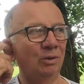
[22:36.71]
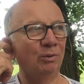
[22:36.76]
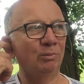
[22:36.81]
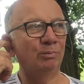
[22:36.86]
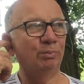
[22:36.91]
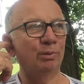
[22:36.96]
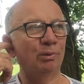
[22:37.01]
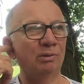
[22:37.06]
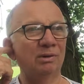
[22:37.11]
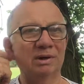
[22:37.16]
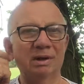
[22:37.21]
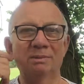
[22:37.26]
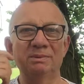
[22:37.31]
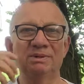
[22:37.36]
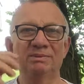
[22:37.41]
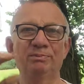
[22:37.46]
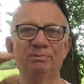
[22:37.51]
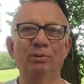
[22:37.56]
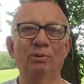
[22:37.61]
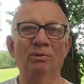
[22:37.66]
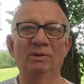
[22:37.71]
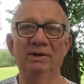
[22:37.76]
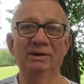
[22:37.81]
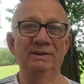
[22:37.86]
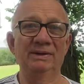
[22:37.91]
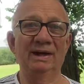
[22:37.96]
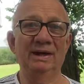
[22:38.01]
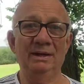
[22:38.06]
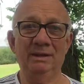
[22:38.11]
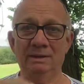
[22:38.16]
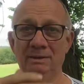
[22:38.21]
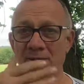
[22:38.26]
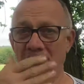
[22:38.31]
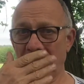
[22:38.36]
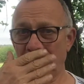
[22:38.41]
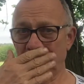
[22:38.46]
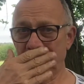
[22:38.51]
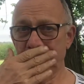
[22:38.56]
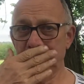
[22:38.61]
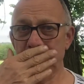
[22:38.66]
program is broken down
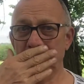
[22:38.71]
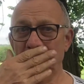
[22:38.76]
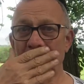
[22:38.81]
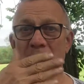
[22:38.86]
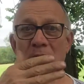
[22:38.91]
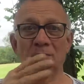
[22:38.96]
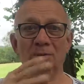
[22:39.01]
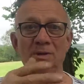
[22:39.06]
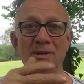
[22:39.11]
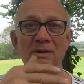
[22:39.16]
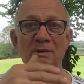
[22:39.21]
long